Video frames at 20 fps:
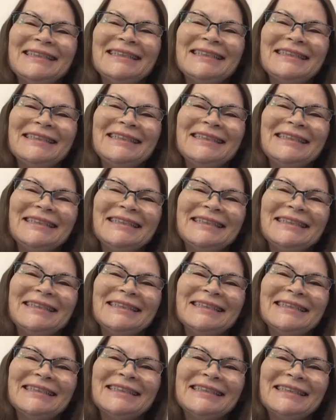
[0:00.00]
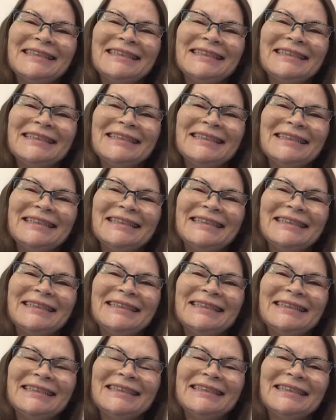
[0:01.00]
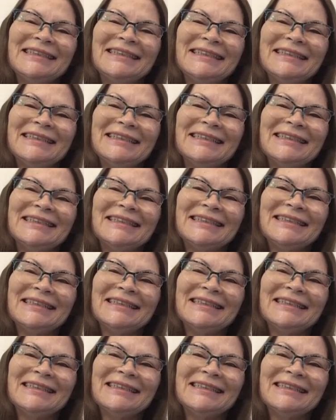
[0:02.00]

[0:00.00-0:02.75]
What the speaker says: [no speech]